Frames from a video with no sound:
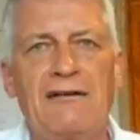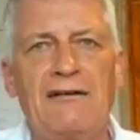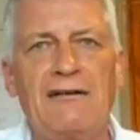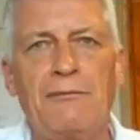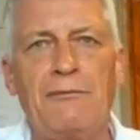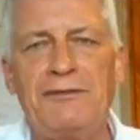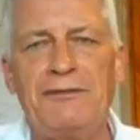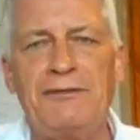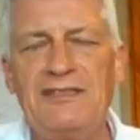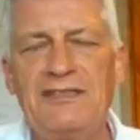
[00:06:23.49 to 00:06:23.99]

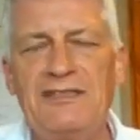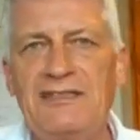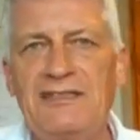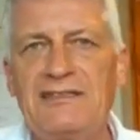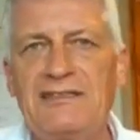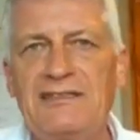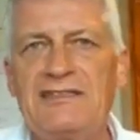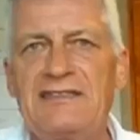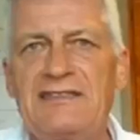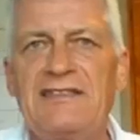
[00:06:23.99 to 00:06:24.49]

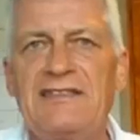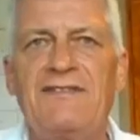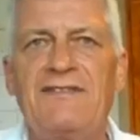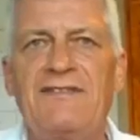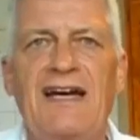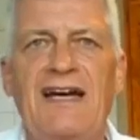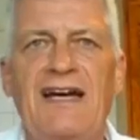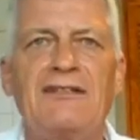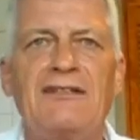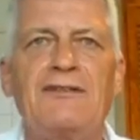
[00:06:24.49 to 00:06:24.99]
opinions if
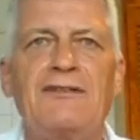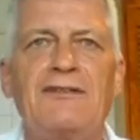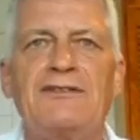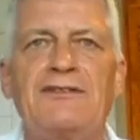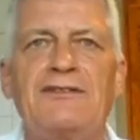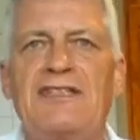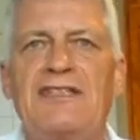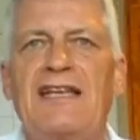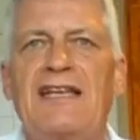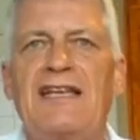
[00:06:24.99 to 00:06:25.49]
they are
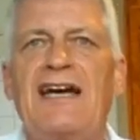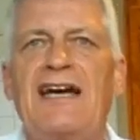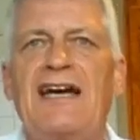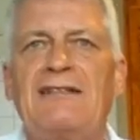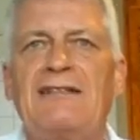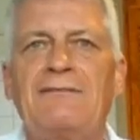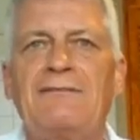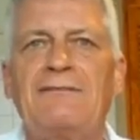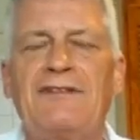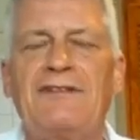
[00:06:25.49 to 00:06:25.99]
not in
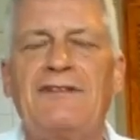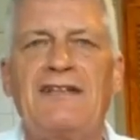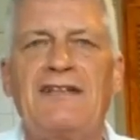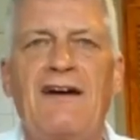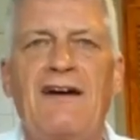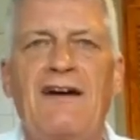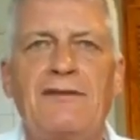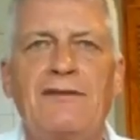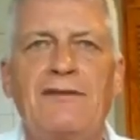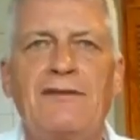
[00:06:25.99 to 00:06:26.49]
line with the
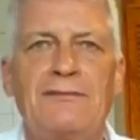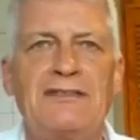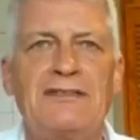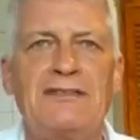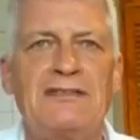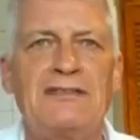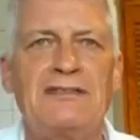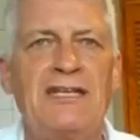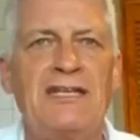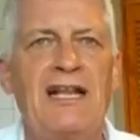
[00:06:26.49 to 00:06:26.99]

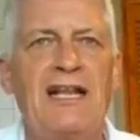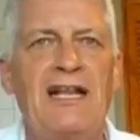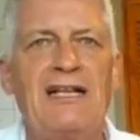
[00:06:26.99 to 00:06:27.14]
government,